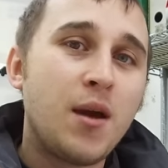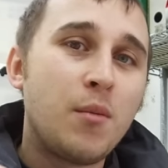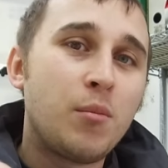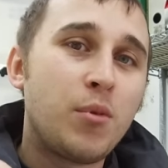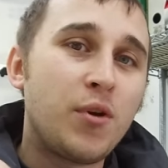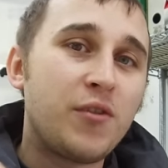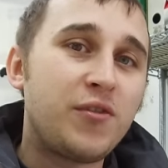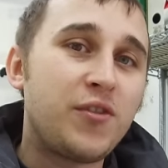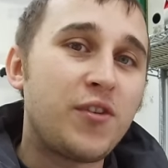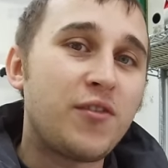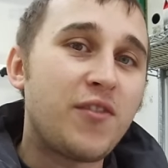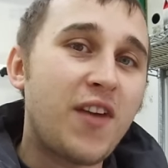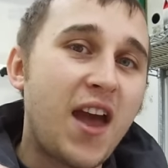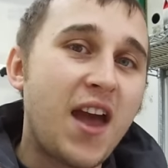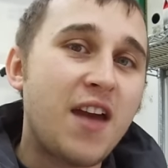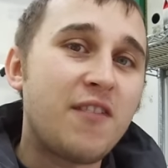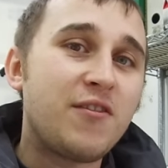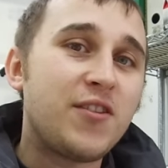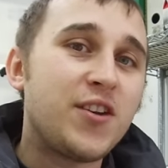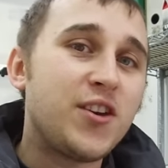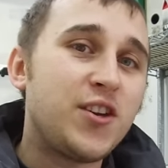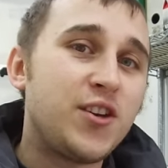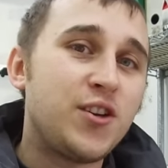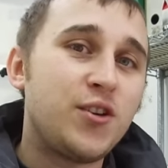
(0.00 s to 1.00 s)
but if you've
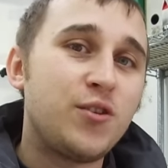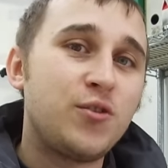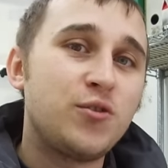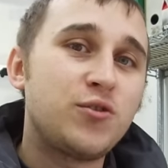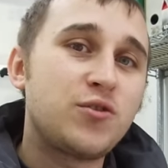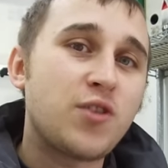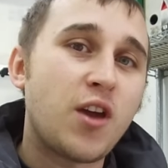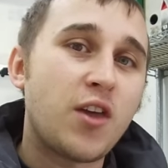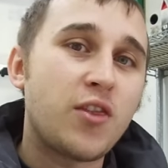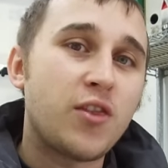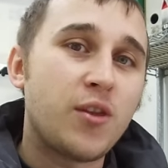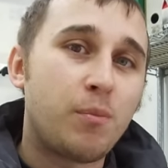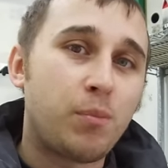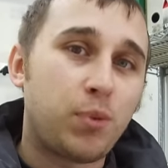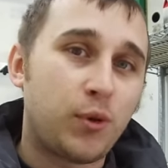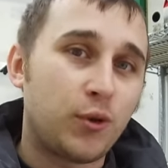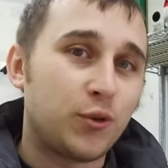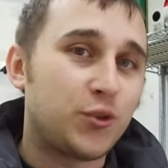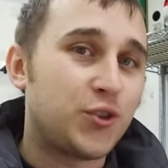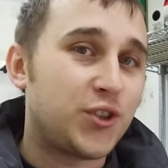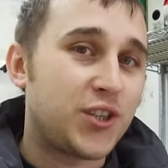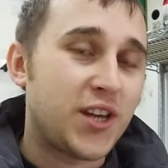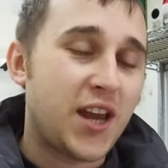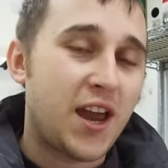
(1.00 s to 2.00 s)
ever used the
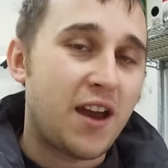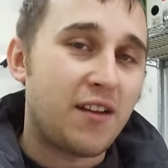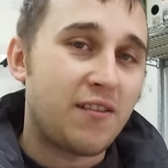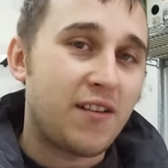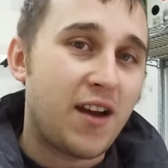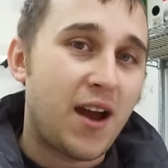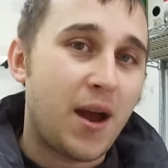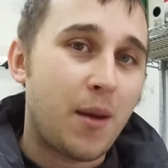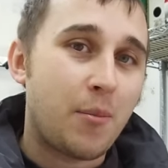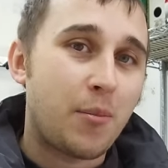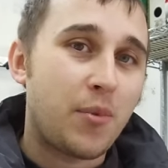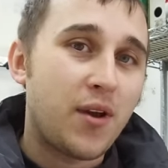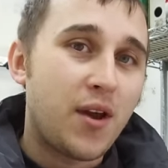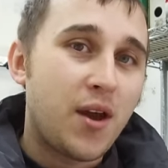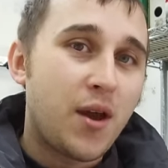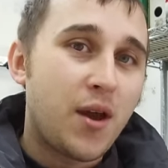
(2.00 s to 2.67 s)
PlugShare app,